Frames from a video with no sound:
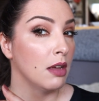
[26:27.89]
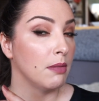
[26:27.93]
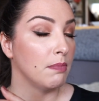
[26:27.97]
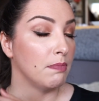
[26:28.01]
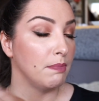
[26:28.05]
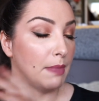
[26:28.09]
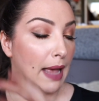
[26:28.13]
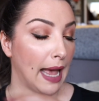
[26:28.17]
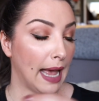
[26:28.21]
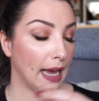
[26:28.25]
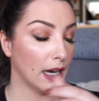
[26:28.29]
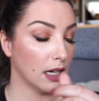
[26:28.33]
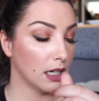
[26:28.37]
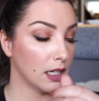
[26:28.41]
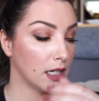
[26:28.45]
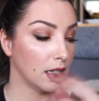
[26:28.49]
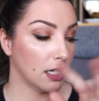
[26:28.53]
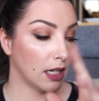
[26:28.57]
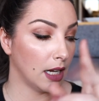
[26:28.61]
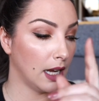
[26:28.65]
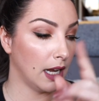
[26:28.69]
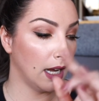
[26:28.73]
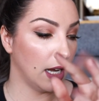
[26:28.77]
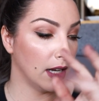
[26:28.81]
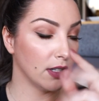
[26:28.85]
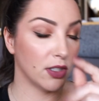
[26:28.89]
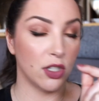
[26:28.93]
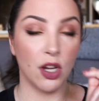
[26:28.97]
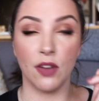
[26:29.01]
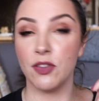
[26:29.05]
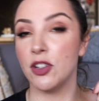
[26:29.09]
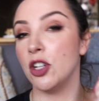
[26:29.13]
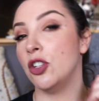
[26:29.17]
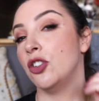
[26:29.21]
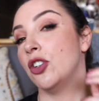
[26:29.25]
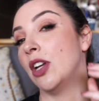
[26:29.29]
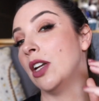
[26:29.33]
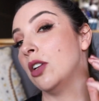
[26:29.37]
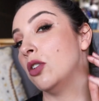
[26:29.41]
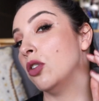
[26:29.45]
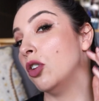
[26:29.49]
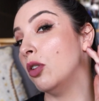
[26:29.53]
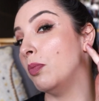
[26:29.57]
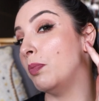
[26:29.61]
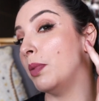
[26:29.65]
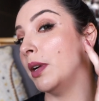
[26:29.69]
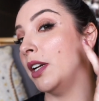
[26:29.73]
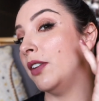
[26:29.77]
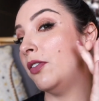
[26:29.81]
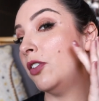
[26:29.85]
MAC uh, Soft and Gentle,
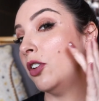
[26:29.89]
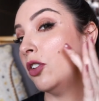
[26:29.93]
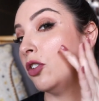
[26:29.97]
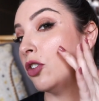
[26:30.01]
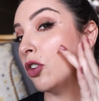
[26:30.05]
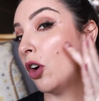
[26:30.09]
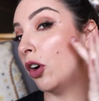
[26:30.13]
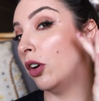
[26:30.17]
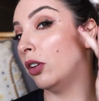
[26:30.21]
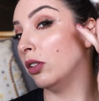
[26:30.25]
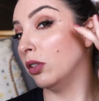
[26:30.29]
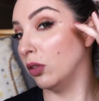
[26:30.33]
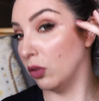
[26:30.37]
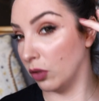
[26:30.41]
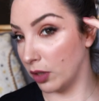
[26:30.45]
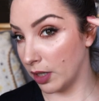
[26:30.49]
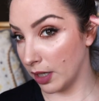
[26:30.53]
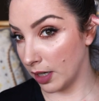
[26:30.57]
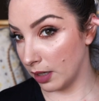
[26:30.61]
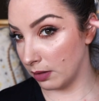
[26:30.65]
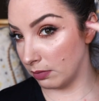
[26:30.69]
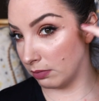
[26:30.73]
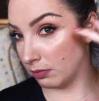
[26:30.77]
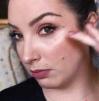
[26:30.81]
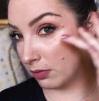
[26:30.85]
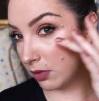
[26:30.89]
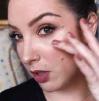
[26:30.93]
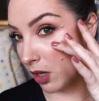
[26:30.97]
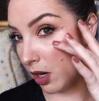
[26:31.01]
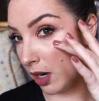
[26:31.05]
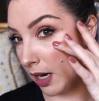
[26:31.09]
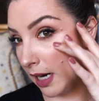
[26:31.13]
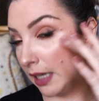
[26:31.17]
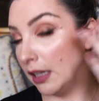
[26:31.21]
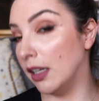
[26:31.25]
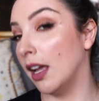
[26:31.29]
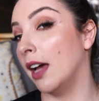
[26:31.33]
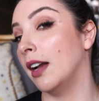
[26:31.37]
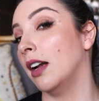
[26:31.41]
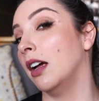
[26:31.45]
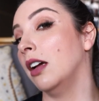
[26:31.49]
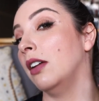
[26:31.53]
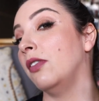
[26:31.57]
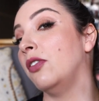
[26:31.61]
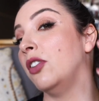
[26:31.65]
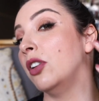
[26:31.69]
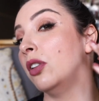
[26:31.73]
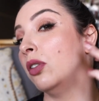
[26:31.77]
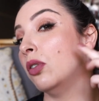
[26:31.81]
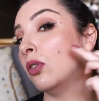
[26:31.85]
but if you don't look at the highlighter,
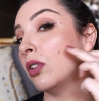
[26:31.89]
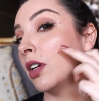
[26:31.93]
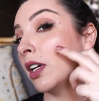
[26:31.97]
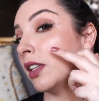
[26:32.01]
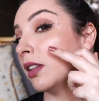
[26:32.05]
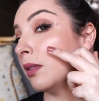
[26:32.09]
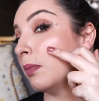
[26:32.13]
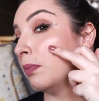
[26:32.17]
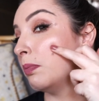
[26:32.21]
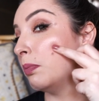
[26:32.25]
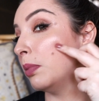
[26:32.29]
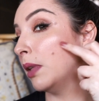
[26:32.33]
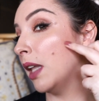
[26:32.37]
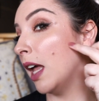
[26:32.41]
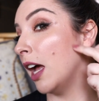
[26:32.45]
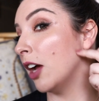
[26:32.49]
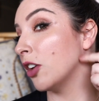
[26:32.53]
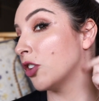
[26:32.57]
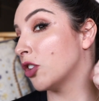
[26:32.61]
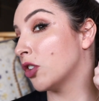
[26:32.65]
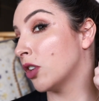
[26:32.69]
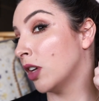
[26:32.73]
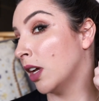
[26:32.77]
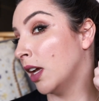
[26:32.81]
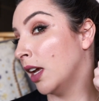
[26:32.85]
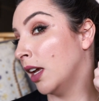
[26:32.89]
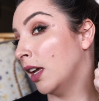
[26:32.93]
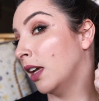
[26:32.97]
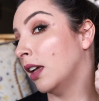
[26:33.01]
if you look at the blush,